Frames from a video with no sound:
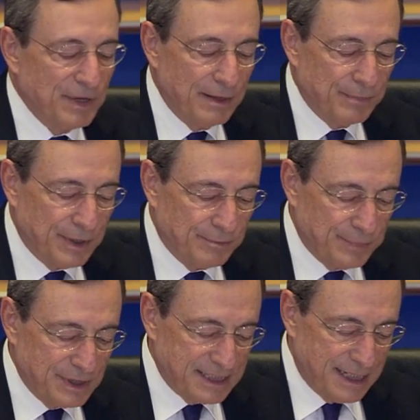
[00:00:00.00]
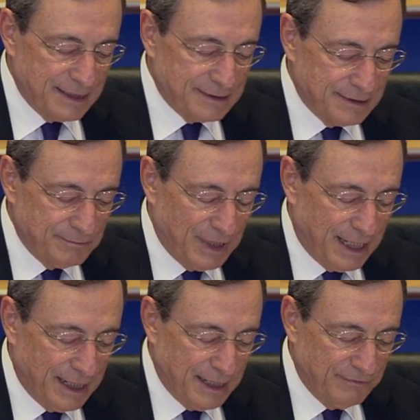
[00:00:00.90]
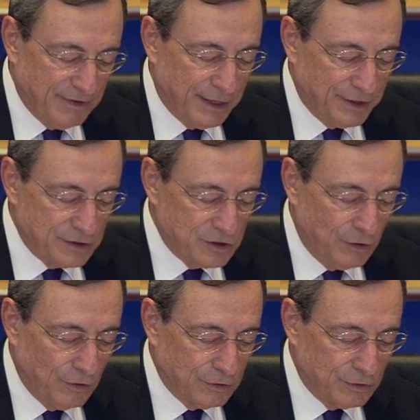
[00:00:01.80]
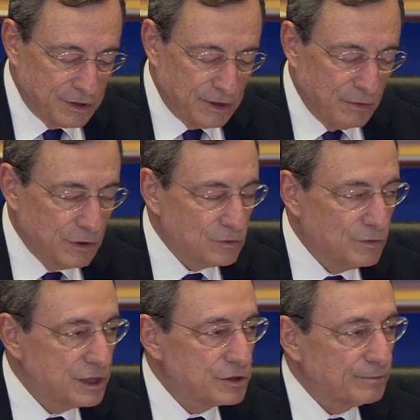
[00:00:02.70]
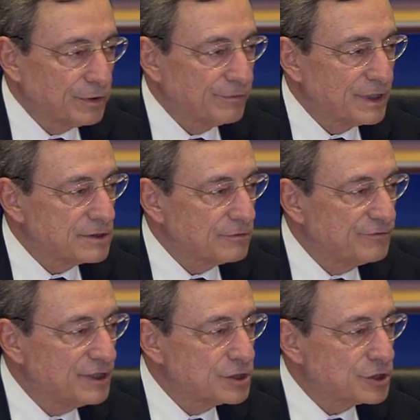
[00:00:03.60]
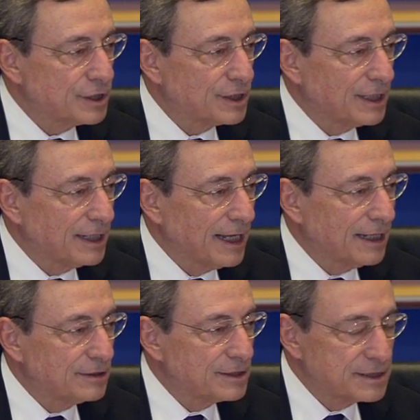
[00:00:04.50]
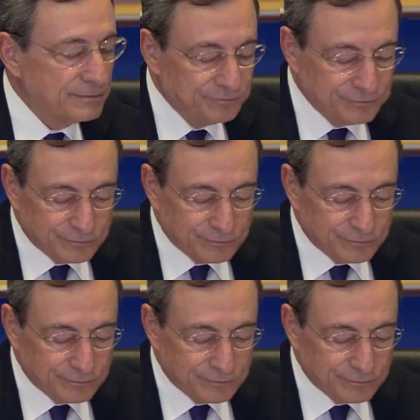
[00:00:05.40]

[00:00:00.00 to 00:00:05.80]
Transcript: paper presented by various authors, amongst which Professor Fisher and others,